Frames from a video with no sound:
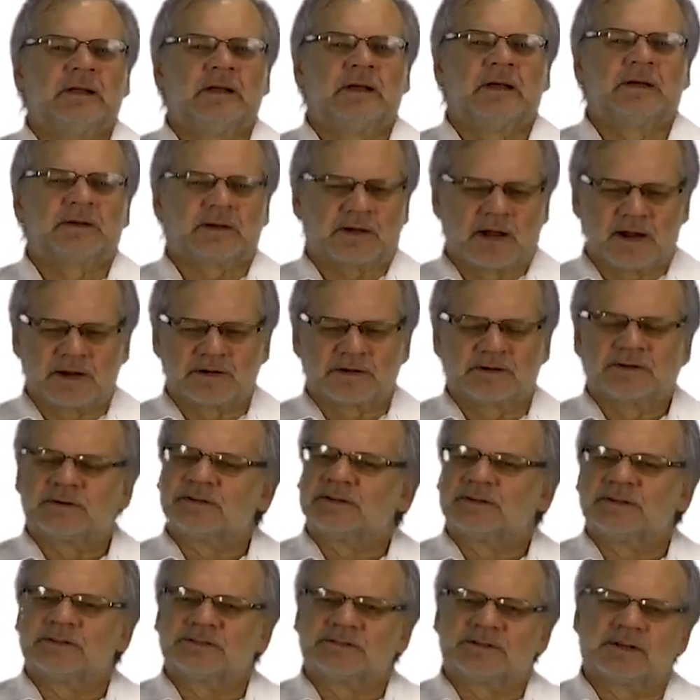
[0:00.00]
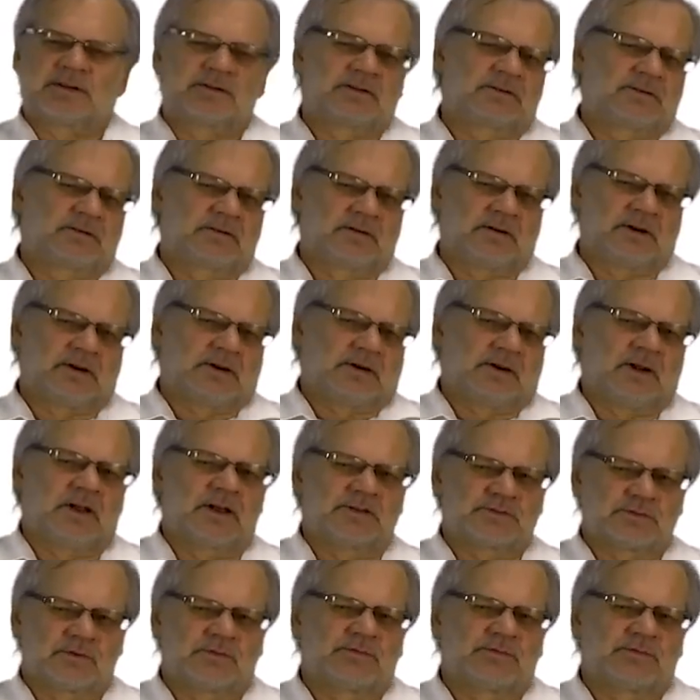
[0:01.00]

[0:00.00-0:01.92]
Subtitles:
and current is as